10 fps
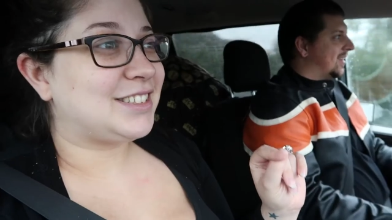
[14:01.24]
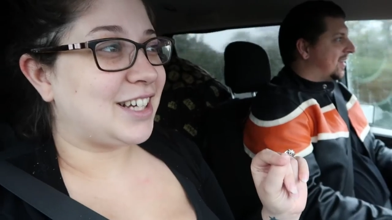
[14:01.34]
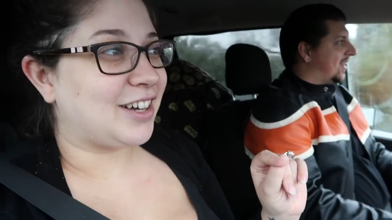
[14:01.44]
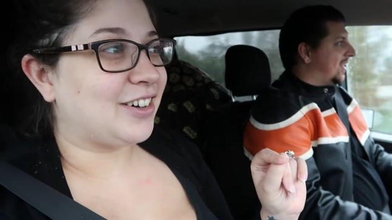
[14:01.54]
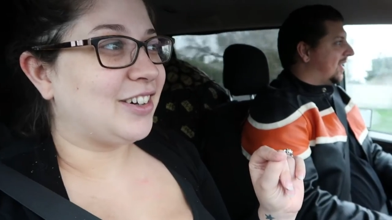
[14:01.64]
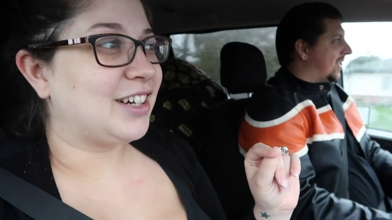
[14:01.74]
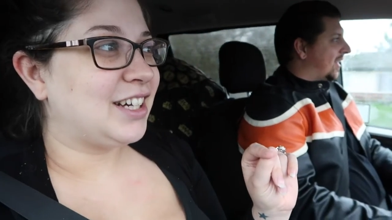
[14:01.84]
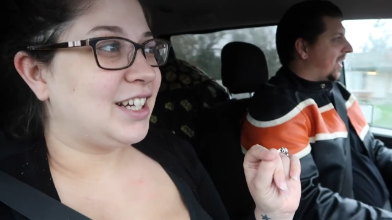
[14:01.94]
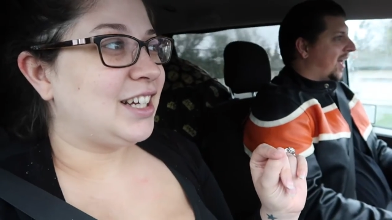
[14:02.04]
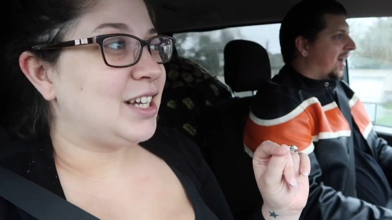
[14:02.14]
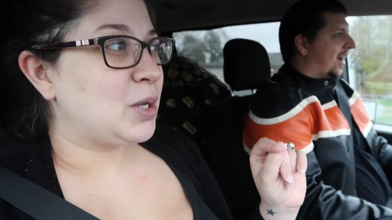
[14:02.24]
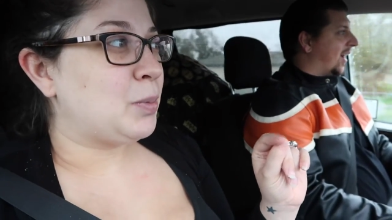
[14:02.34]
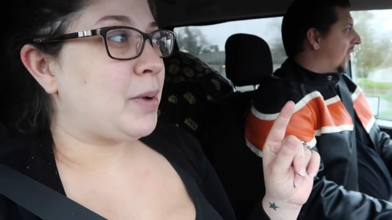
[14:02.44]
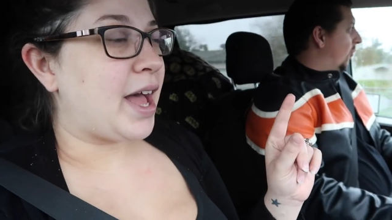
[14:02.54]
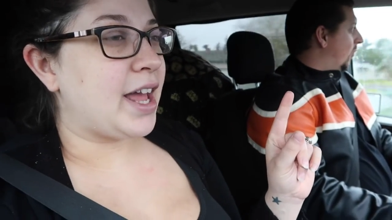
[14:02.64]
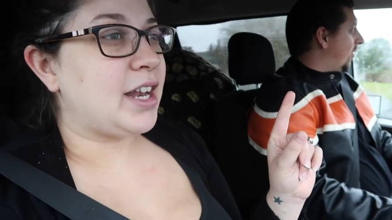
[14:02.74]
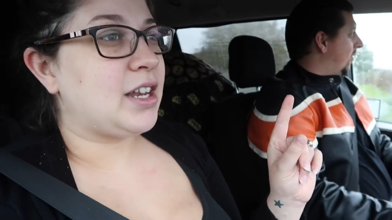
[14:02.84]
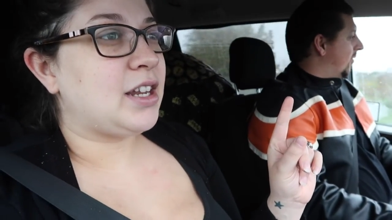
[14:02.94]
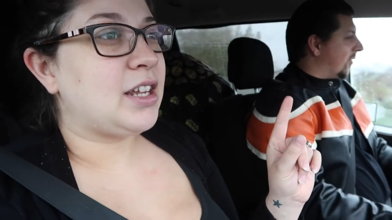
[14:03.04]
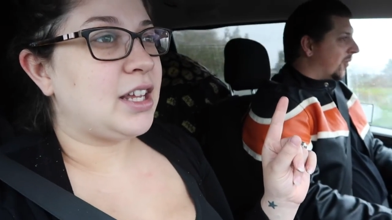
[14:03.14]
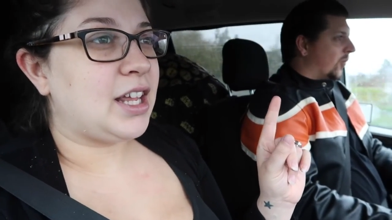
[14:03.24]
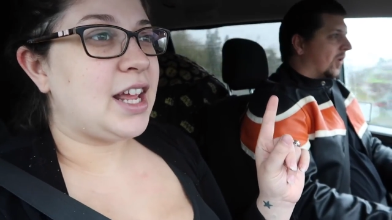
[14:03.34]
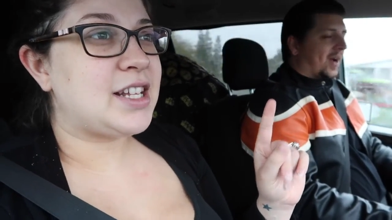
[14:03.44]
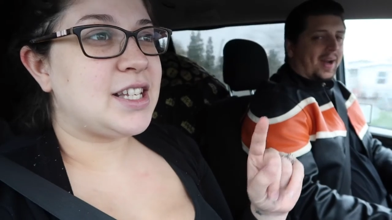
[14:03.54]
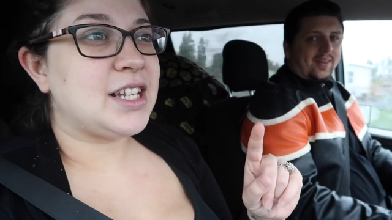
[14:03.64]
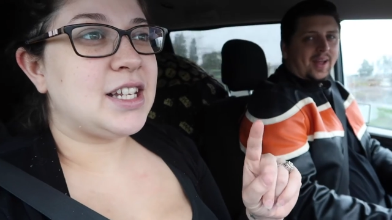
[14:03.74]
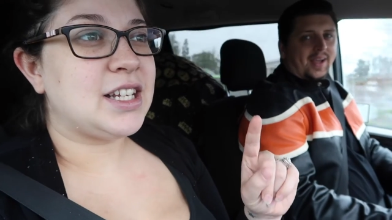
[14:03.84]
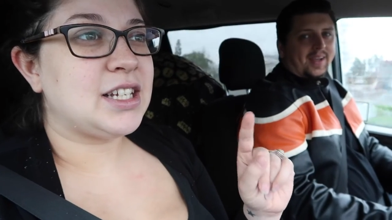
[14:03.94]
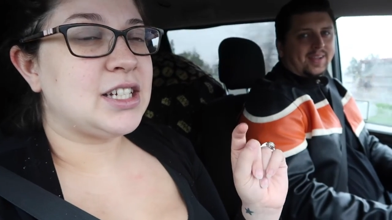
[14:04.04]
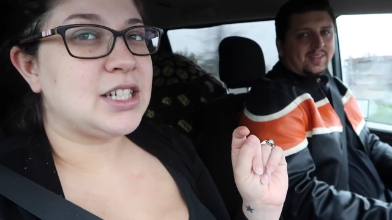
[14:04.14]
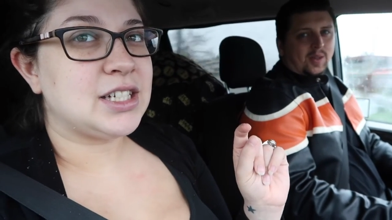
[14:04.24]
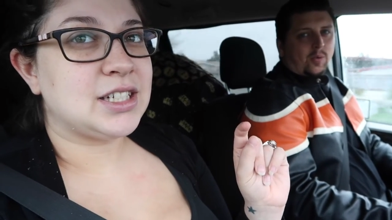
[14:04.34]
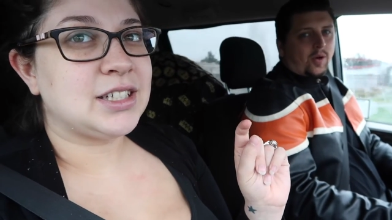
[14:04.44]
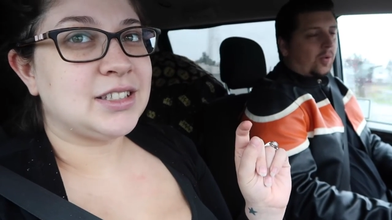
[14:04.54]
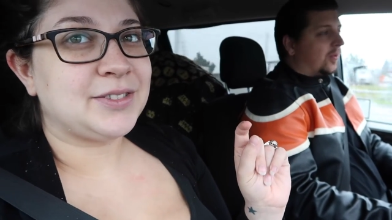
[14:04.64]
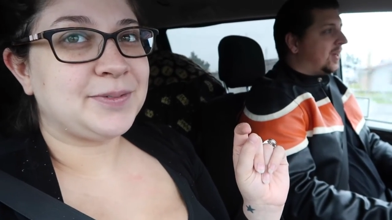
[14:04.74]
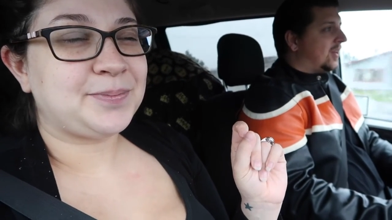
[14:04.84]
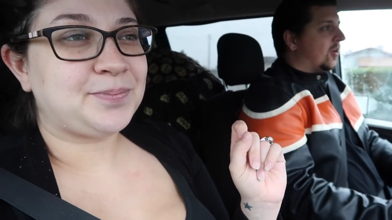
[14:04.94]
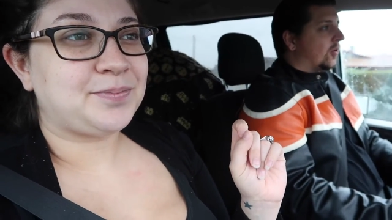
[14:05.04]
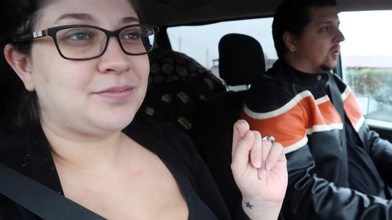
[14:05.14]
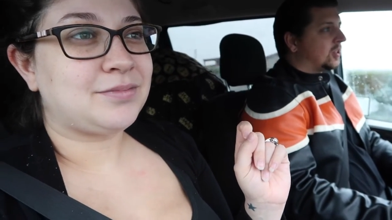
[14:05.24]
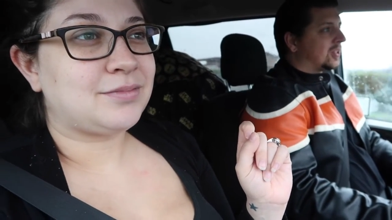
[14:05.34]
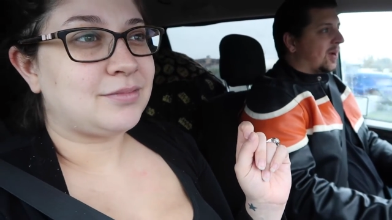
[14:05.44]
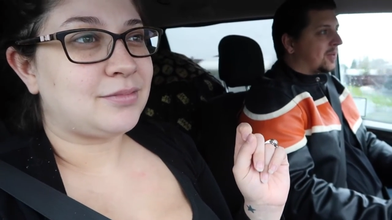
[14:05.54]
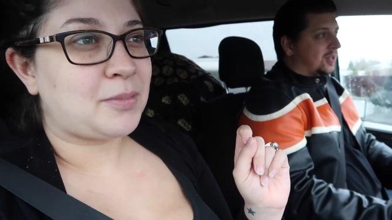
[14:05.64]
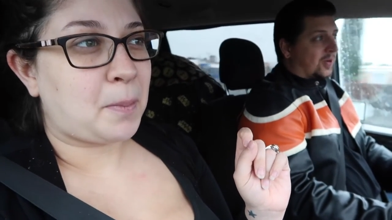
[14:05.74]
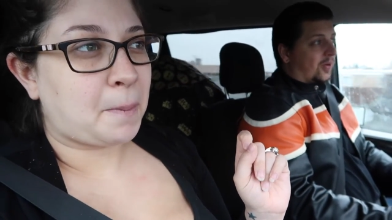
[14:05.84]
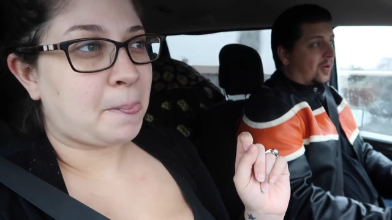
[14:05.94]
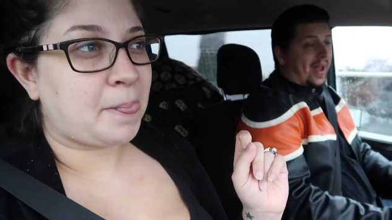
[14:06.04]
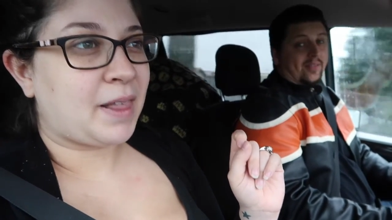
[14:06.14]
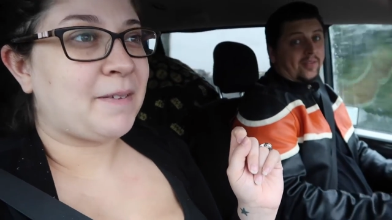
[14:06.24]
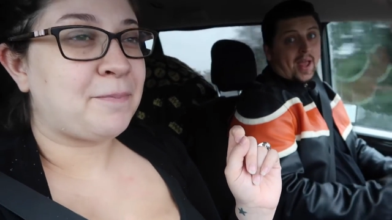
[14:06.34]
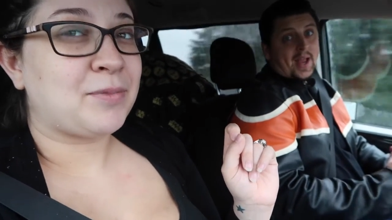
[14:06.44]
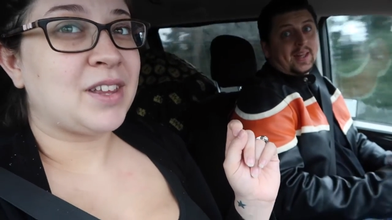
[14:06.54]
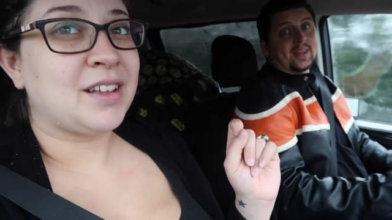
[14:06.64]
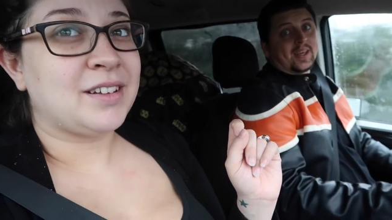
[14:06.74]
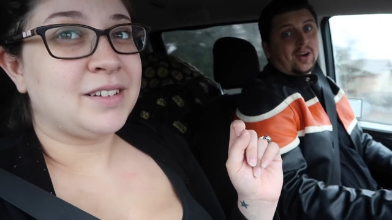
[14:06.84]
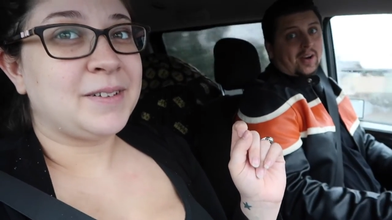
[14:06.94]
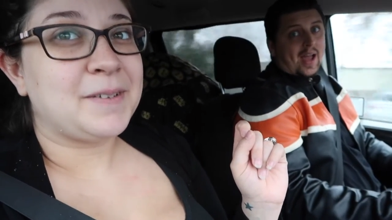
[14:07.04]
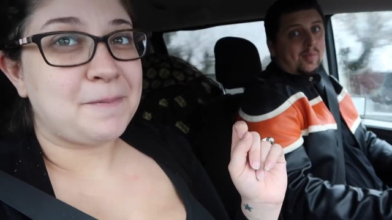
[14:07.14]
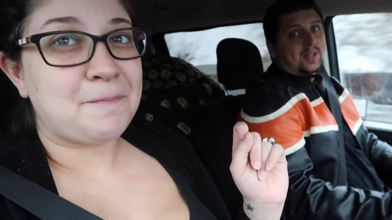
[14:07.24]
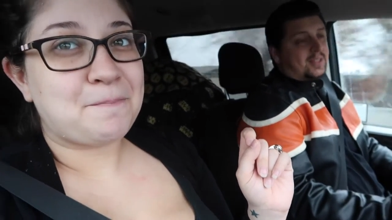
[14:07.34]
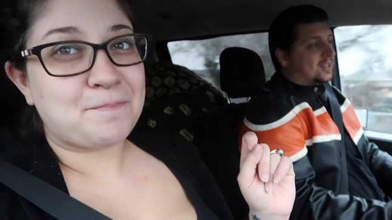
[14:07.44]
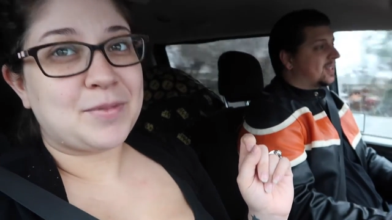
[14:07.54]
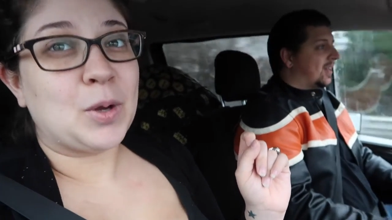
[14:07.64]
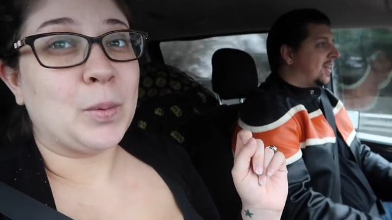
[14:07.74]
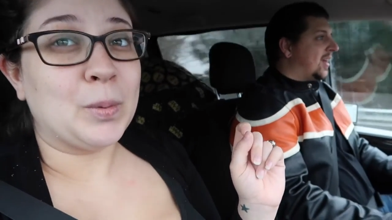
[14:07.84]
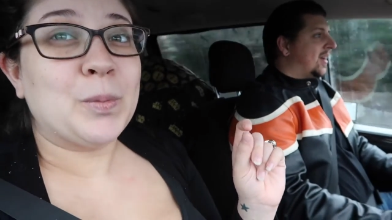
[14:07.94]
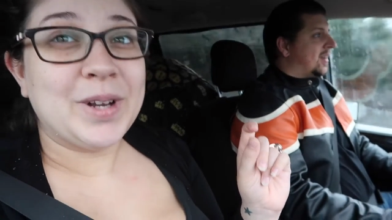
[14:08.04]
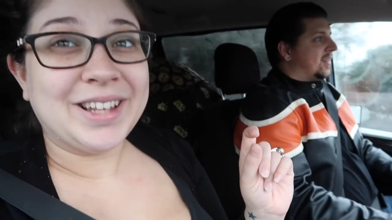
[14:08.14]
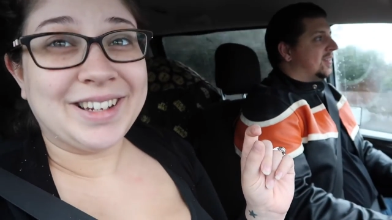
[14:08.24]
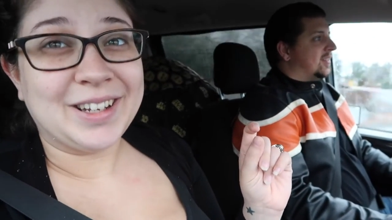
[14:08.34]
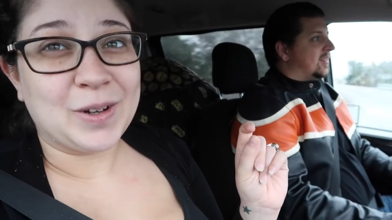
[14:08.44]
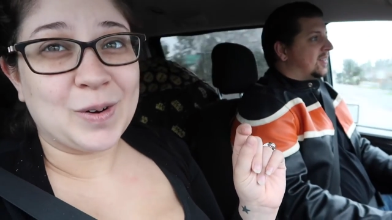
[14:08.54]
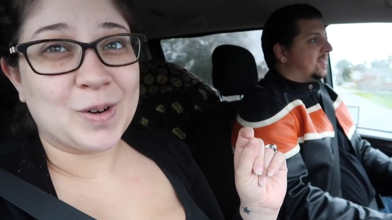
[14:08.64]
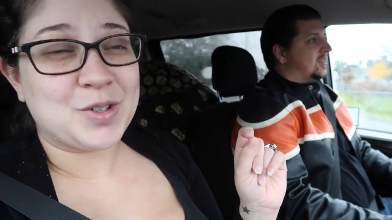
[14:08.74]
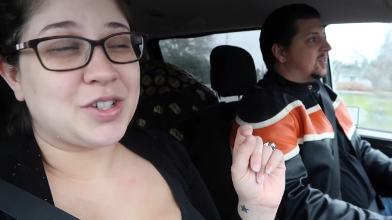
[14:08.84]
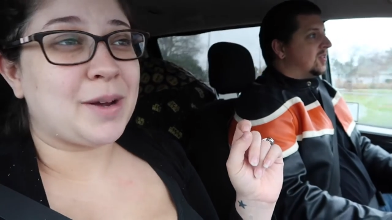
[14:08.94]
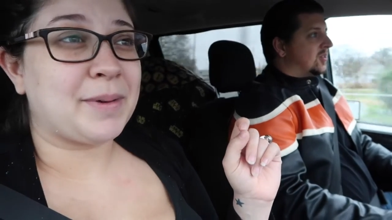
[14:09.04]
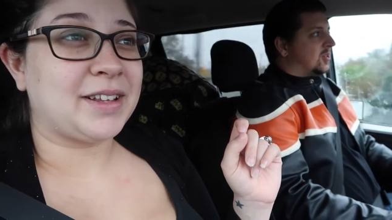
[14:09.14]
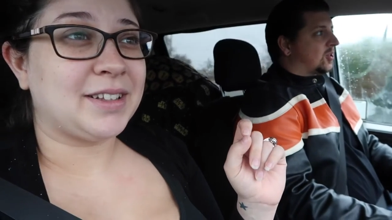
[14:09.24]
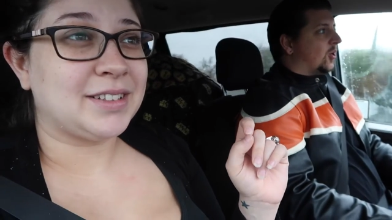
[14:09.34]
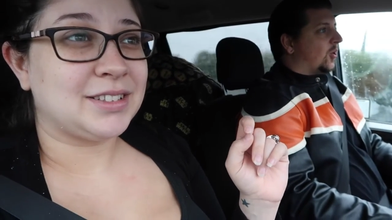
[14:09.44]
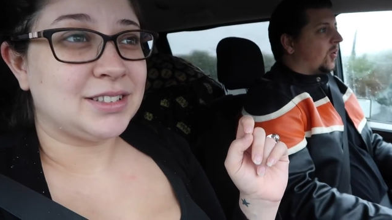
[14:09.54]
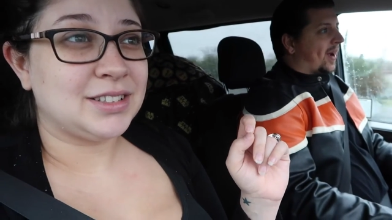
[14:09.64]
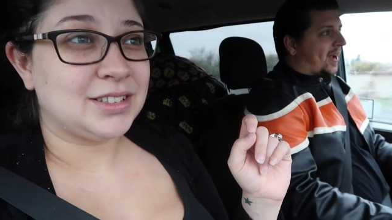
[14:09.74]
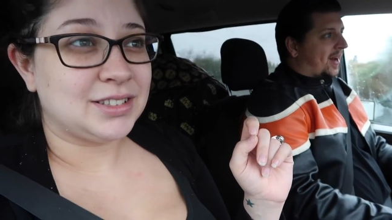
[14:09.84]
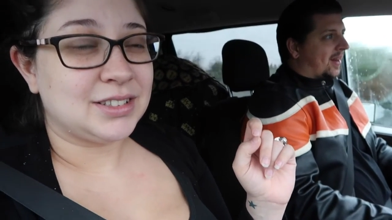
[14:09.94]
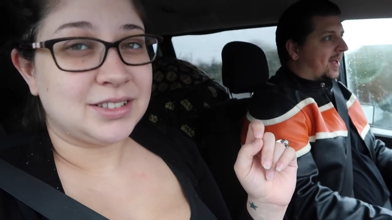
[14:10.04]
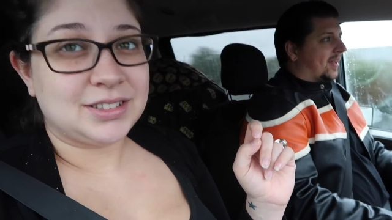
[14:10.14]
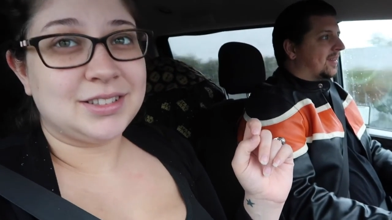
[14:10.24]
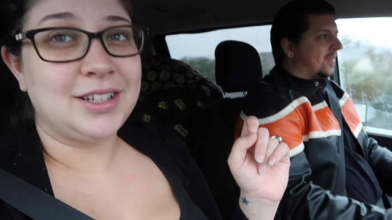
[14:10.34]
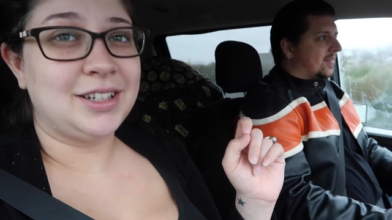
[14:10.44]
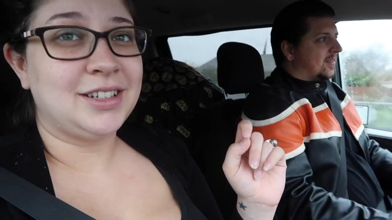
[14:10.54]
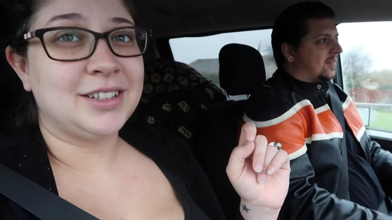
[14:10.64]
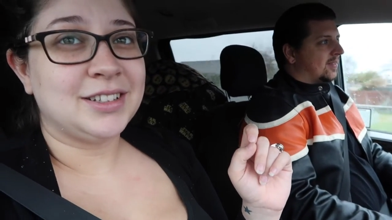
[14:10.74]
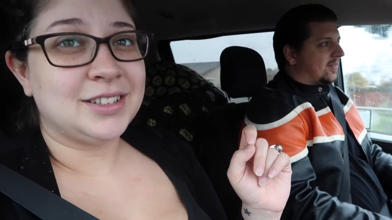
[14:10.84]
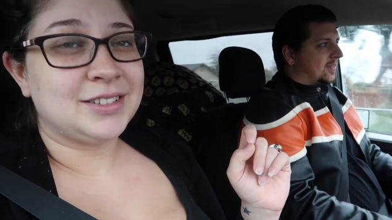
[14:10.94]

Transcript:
Speaker 1: So, but. it's we're kind of like to the point where we need to go grocery shopping so we don't have anything in our cabinets. No, we really need to go grocery shopping. So I kind of like